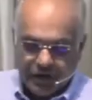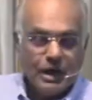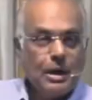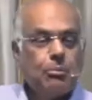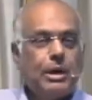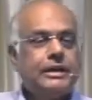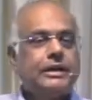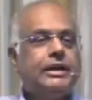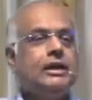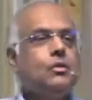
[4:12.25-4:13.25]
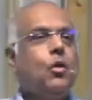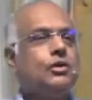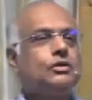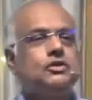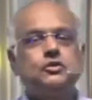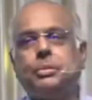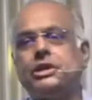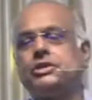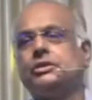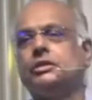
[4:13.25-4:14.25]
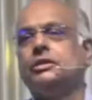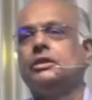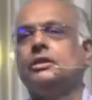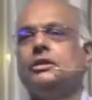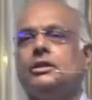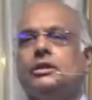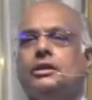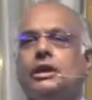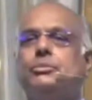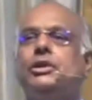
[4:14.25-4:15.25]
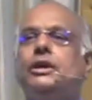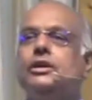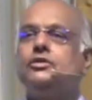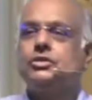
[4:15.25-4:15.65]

But here was a special appearance of